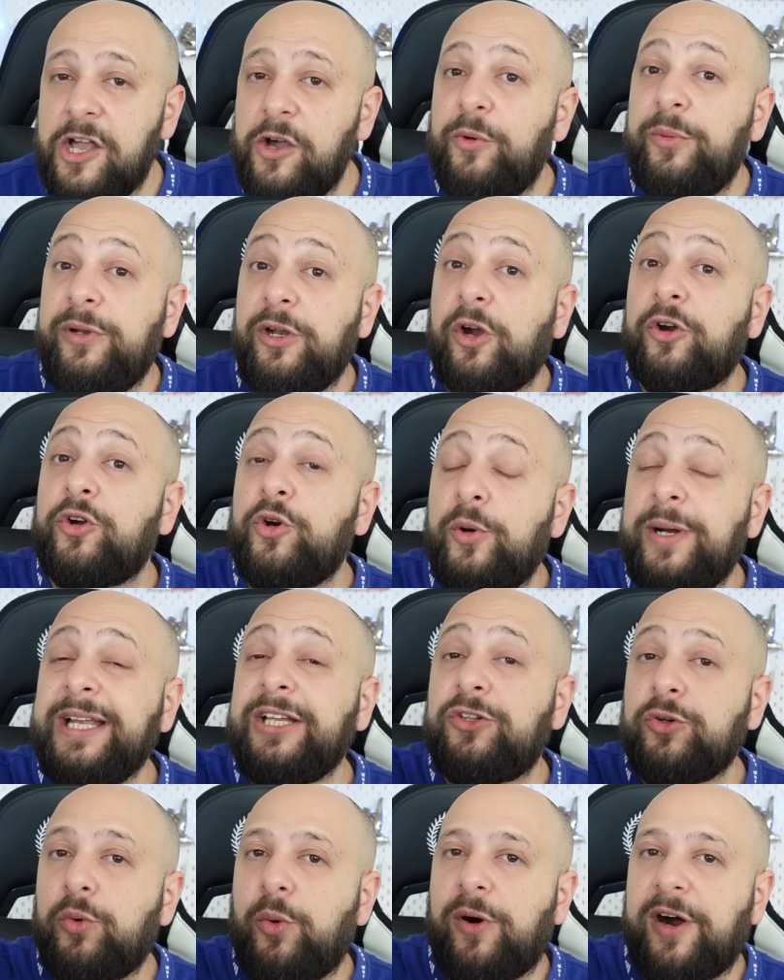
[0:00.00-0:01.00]
We are going
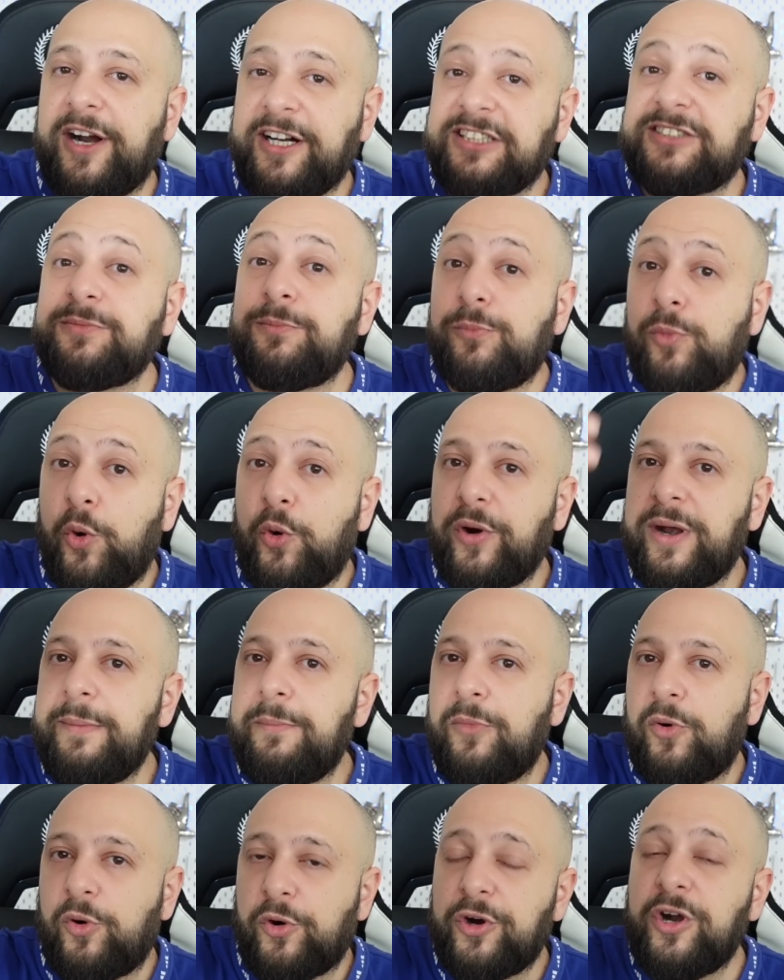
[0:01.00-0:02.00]
towards more and
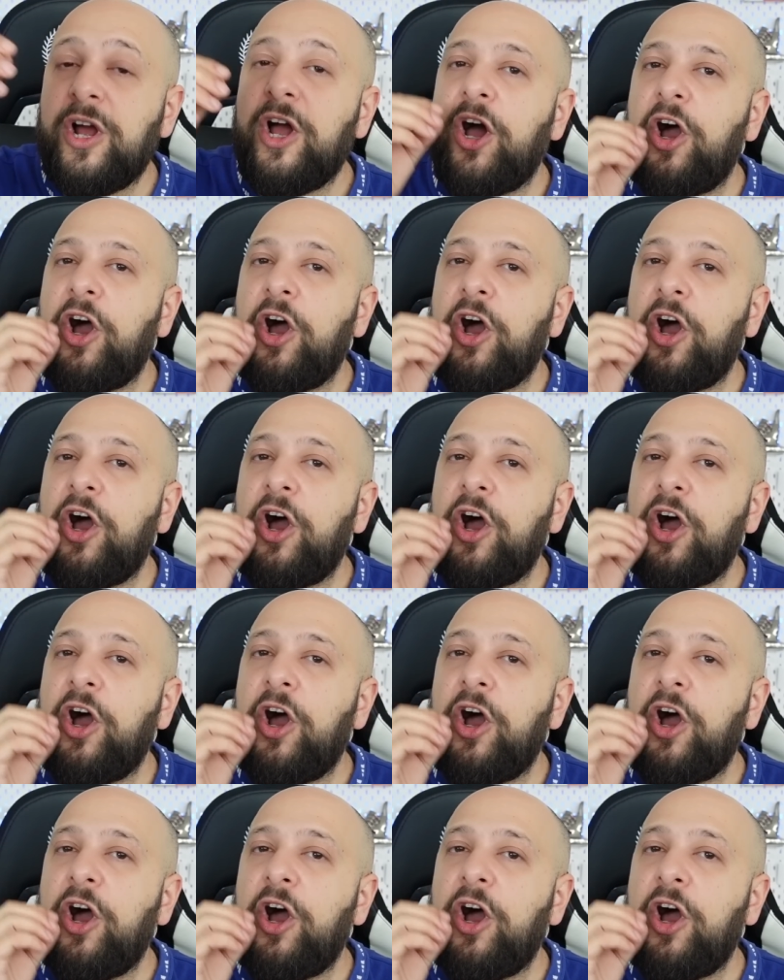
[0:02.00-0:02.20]
more